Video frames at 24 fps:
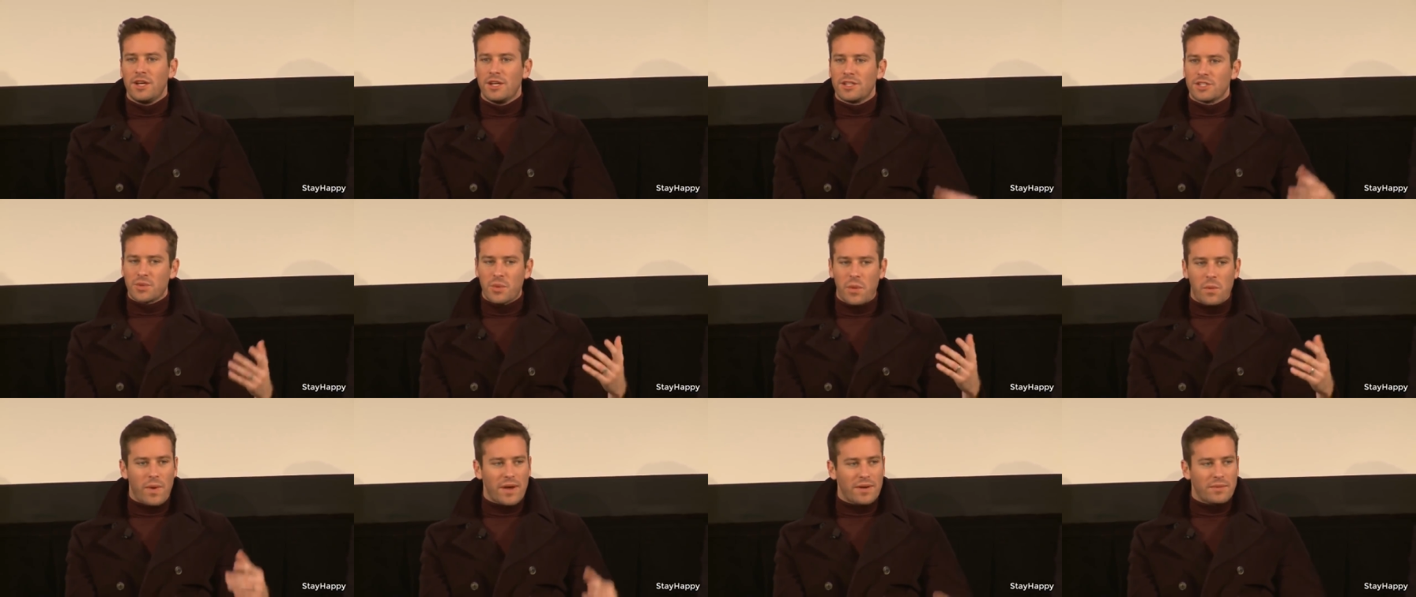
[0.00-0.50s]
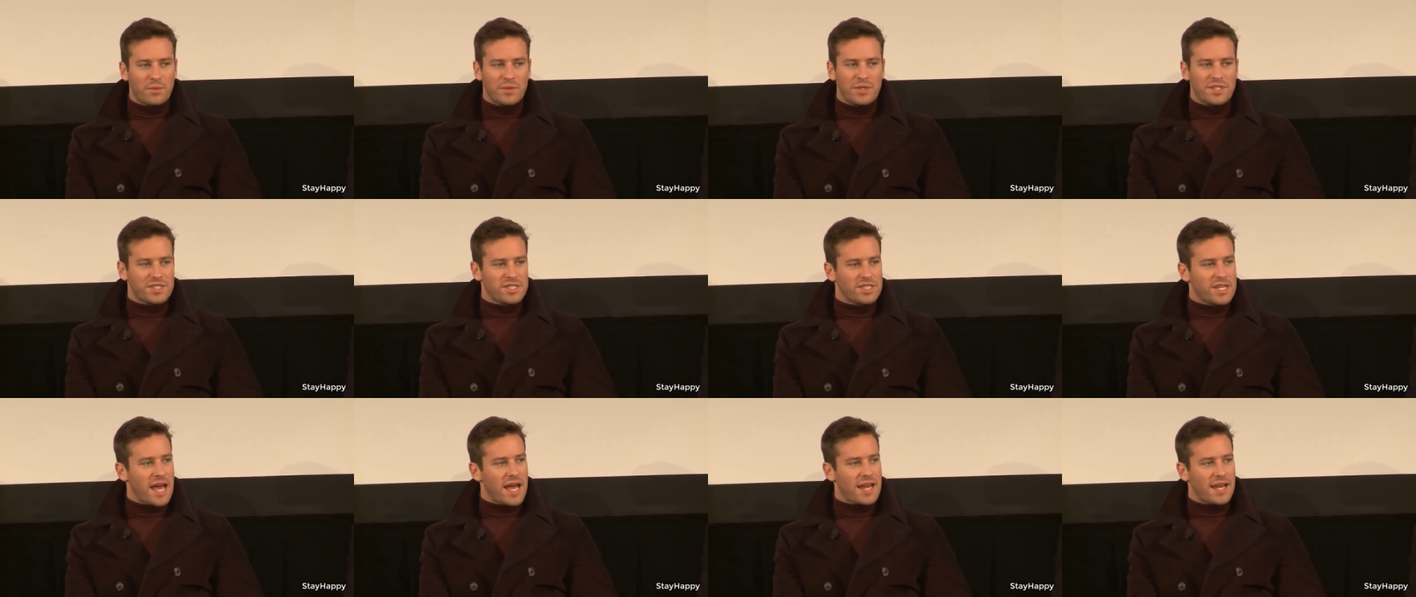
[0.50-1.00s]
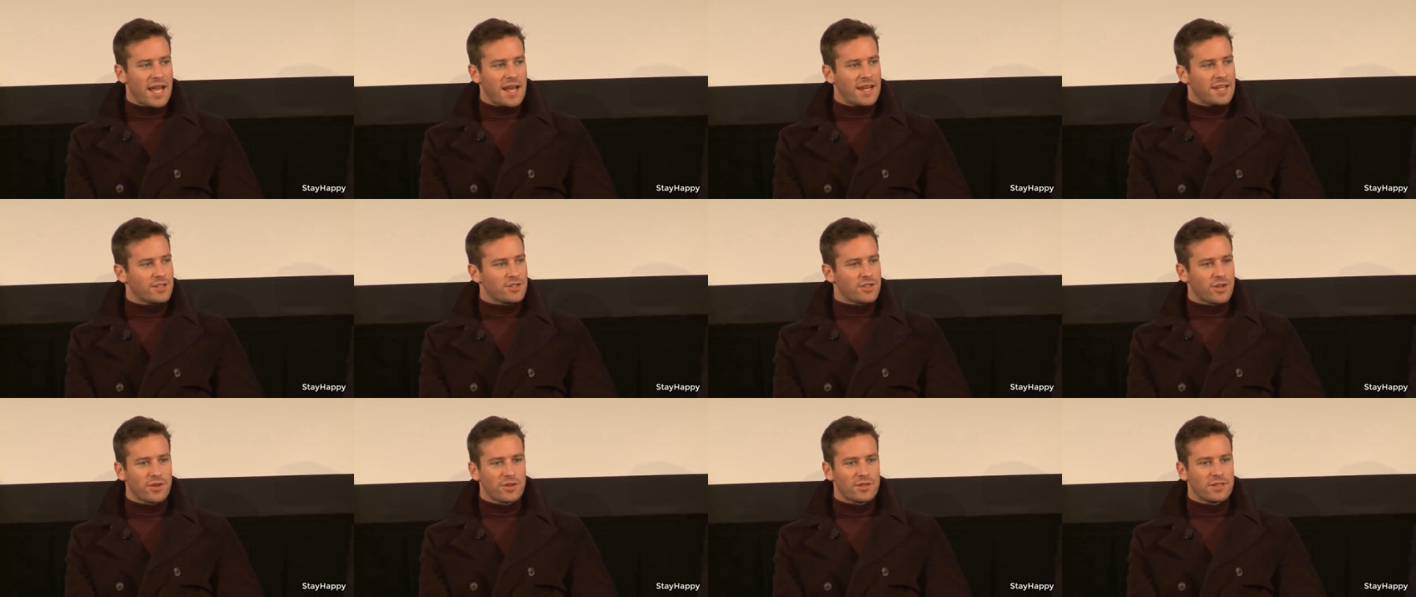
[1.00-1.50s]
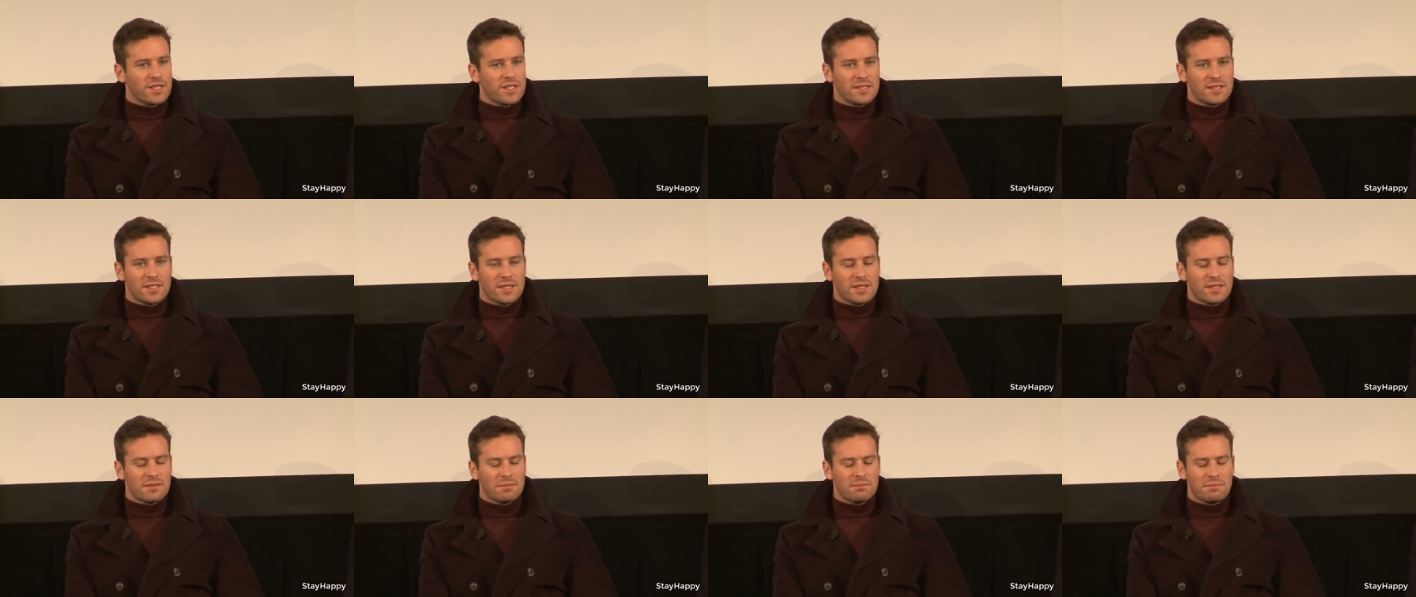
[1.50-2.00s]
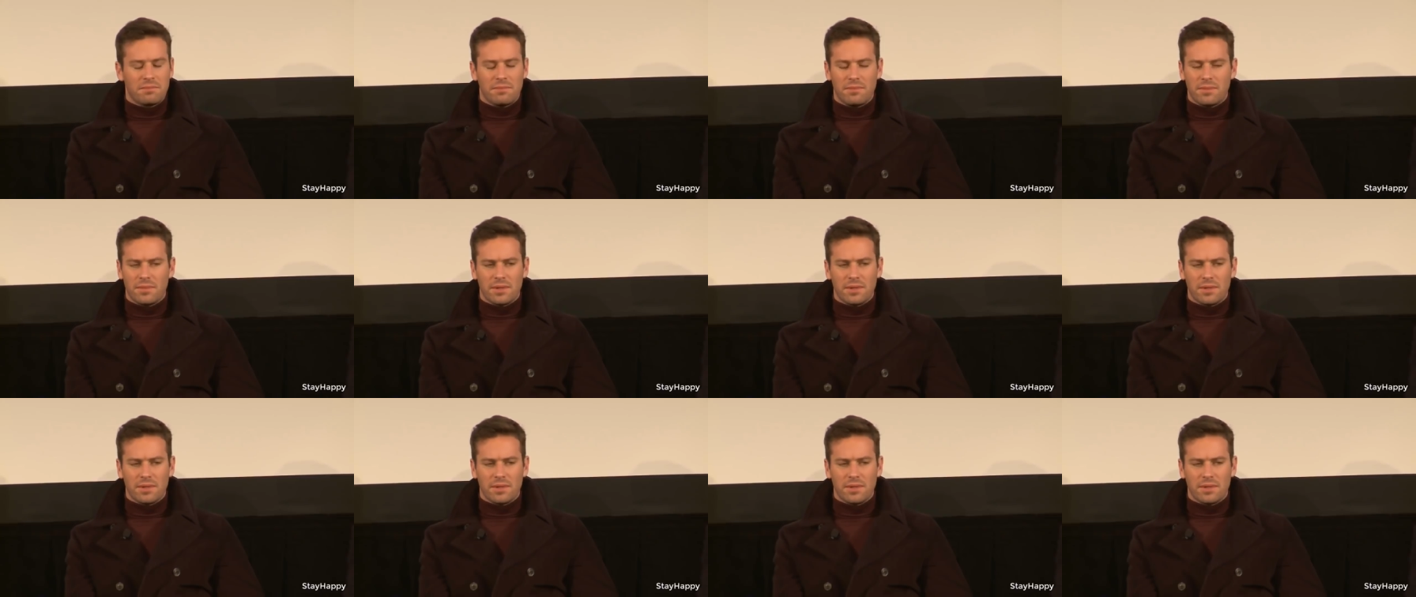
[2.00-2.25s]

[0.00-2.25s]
So we went and we sat and it turned into uh,